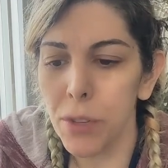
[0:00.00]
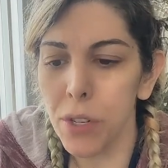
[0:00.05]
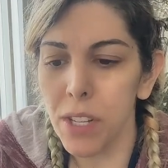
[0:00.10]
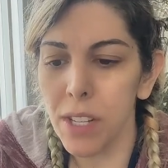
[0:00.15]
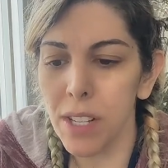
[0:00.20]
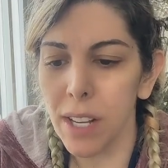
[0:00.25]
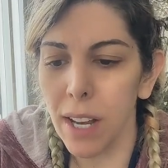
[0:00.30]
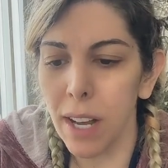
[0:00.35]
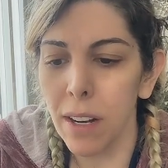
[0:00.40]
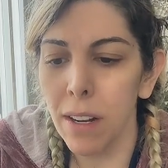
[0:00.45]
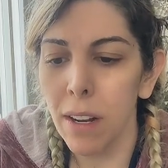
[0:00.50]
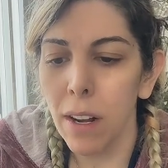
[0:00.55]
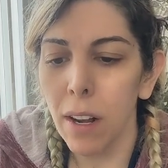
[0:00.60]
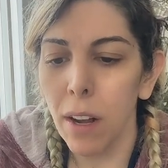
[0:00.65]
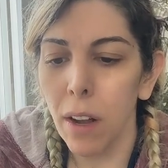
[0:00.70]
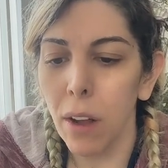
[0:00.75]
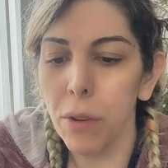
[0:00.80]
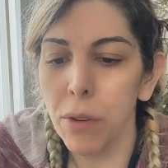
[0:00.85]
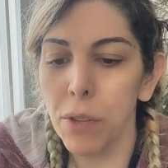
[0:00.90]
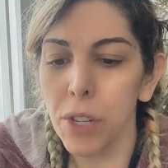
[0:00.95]
she said,
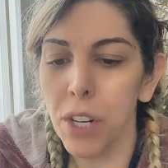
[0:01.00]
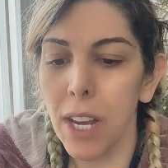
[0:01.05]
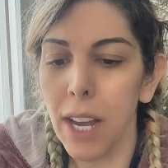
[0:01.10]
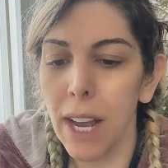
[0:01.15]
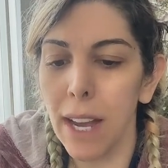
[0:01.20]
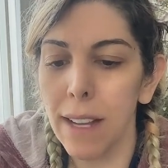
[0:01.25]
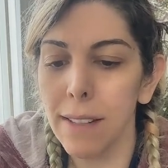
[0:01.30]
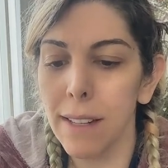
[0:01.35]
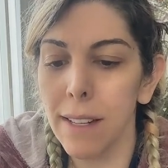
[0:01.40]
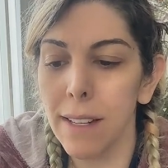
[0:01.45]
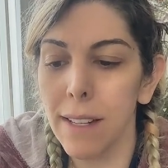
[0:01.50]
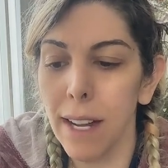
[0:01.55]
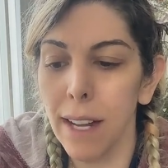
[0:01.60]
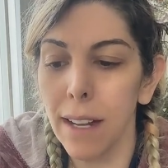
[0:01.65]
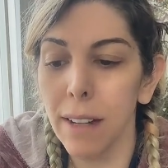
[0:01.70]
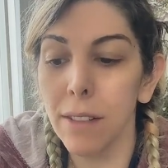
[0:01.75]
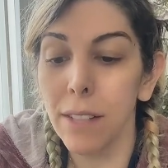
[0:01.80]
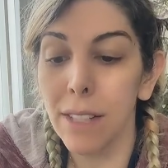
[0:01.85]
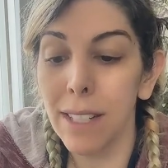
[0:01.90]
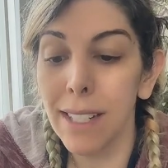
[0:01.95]
although she cast a
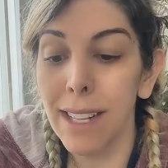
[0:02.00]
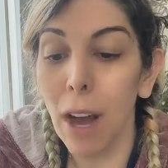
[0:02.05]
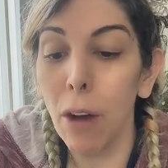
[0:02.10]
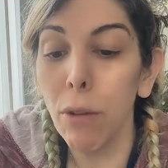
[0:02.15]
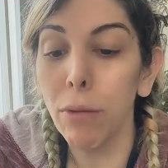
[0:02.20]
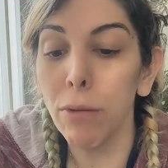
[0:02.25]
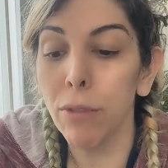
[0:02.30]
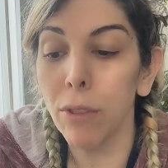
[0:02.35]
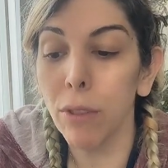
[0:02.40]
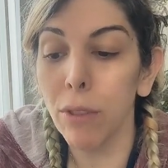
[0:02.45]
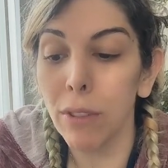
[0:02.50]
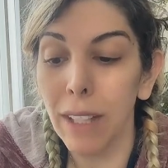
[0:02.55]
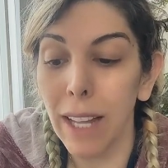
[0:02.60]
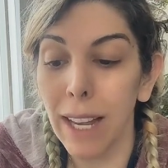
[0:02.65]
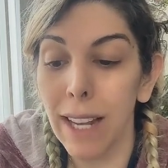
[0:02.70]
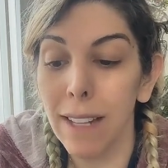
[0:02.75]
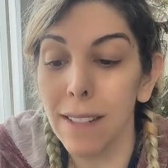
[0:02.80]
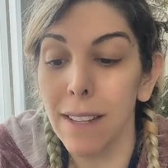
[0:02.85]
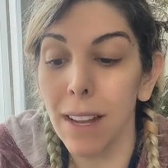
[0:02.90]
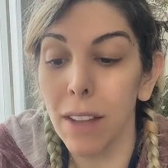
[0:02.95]
down,
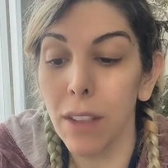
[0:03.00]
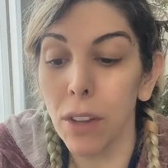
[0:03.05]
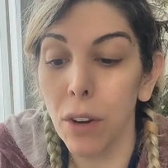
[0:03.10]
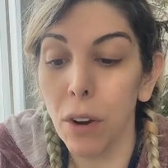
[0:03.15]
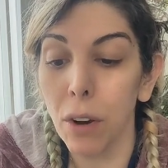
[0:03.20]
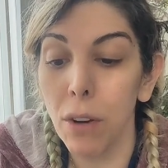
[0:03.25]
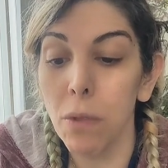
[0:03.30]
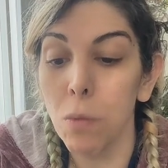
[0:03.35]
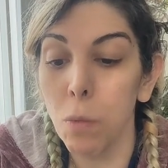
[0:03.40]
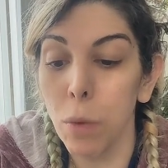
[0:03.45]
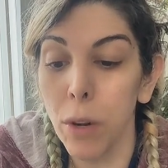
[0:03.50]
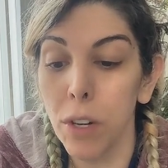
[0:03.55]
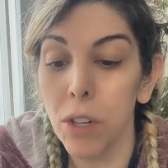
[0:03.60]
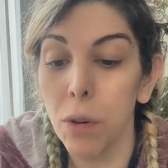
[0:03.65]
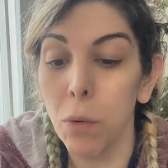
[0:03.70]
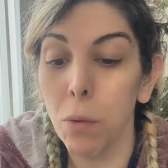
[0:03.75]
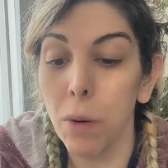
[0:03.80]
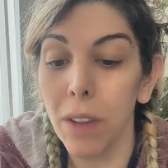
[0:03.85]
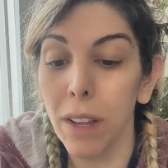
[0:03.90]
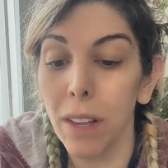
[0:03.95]
doubtful glance at the
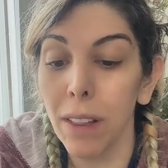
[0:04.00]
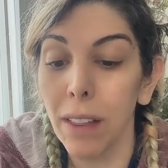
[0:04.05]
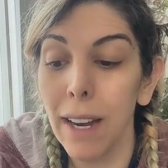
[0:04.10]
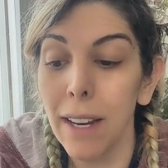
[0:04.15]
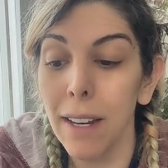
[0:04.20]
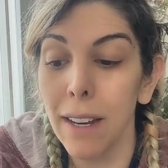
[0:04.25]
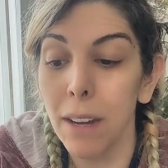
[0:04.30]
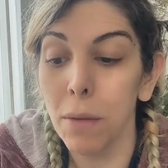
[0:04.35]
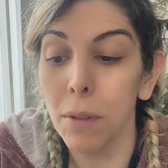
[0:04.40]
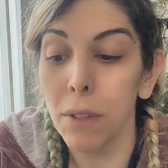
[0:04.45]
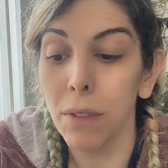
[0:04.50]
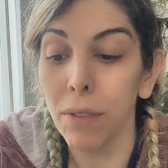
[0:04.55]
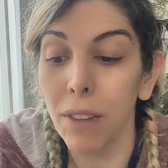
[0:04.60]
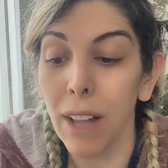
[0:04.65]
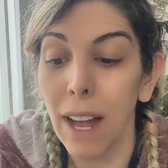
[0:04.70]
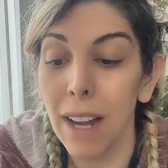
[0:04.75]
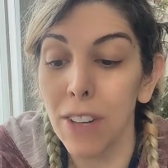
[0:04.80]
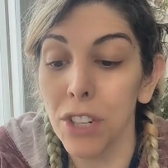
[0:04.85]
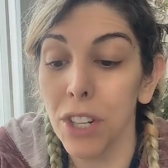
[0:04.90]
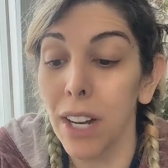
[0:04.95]
curtain window where the lightning
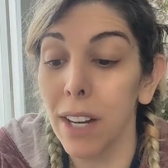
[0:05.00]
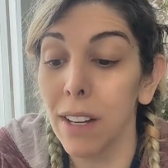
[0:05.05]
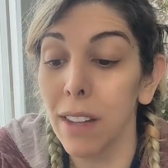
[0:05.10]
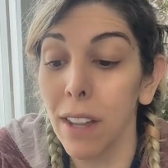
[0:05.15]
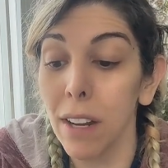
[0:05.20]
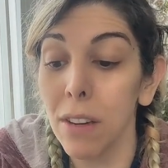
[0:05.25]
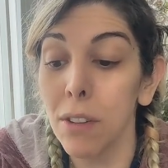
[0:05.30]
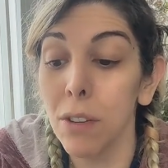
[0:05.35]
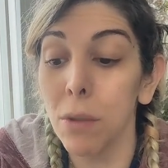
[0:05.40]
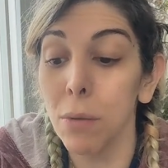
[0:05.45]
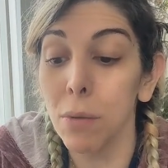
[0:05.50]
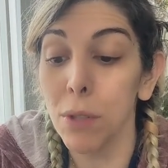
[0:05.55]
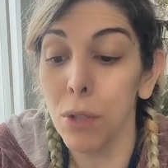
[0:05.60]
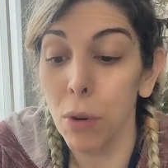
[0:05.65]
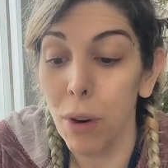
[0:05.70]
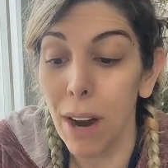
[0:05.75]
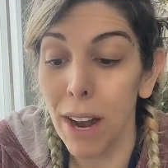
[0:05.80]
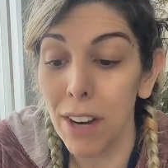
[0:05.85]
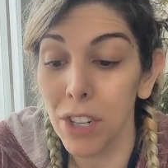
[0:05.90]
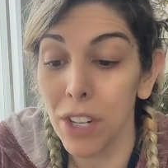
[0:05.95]
was flashing and
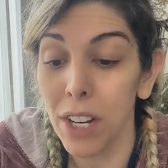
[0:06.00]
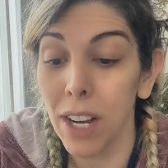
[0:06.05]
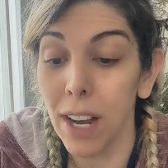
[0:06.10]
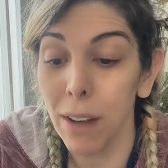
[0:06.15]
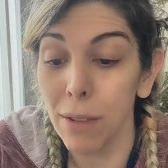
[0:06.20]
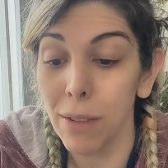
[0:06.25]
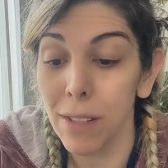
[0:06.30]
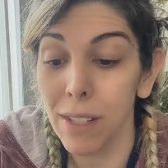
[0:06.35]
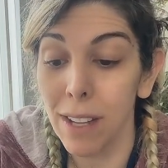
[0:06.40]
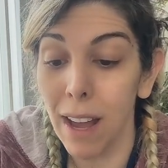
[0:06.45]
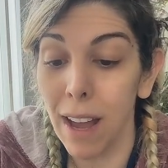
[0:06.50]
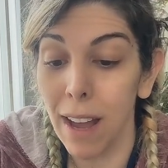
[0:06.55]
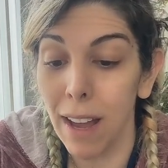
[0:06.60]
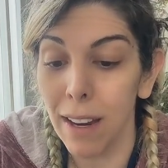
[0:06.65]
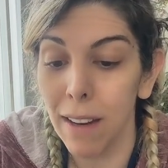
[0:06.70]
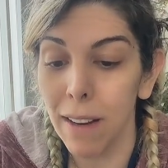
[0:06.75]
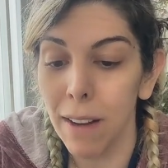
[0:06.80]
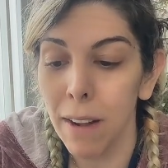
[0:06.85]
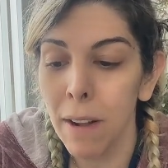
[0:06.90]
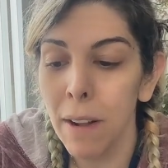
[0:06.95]
thunder was crashing
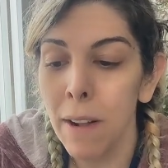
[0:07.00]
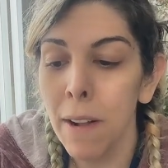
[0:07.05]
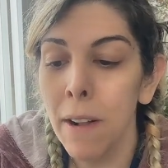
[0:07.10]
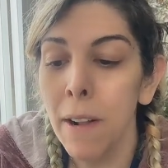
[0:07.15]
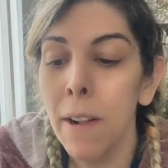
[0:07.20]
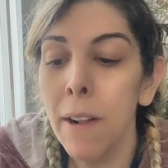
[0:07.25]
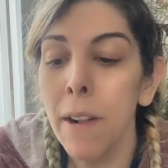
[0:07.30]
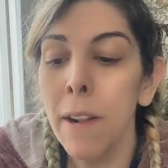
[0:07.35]
outside.